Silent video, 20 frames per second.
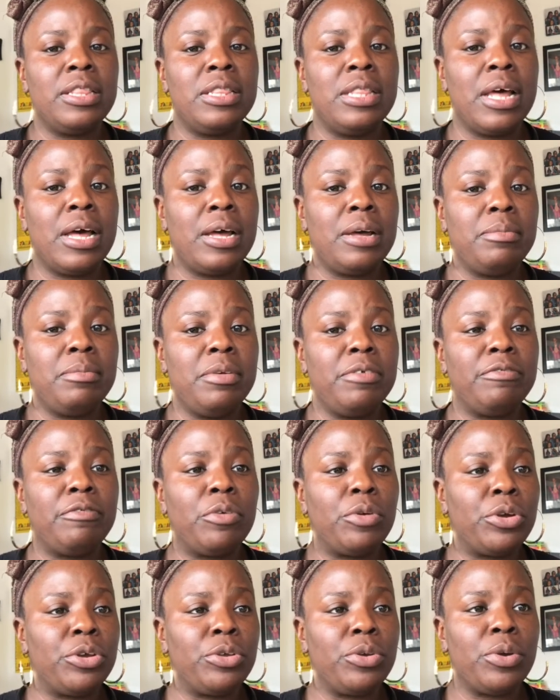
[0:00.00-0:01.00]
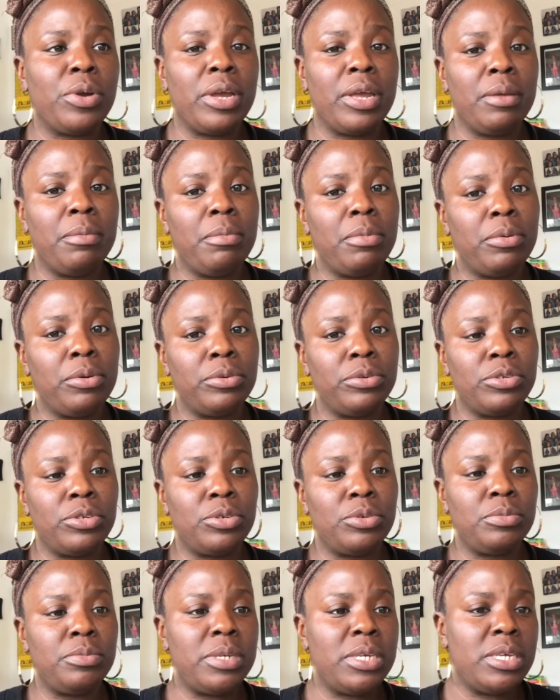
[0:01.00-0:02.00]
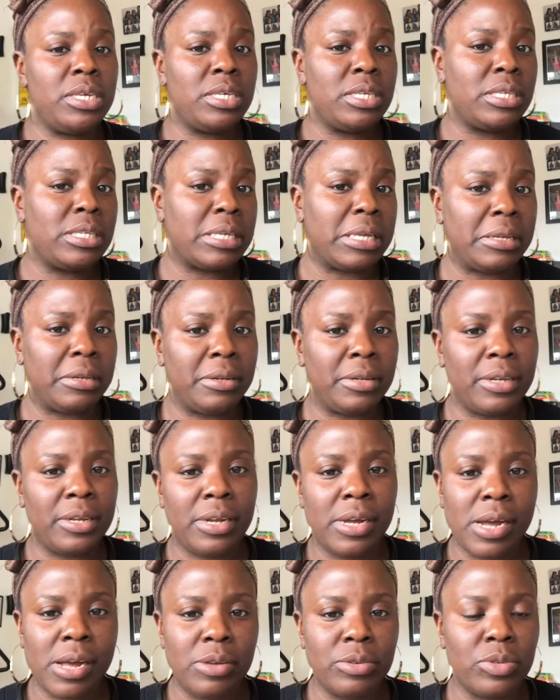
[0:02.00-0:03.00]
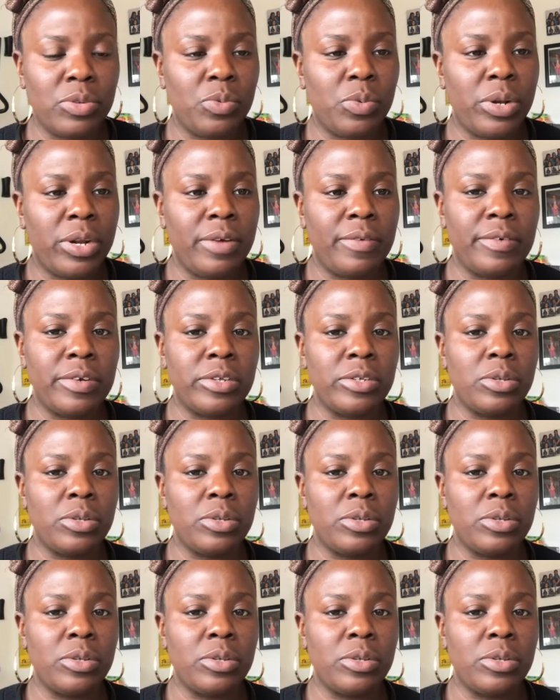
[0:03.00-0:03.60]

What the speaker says: that before you're able to be settled in a house or whatever.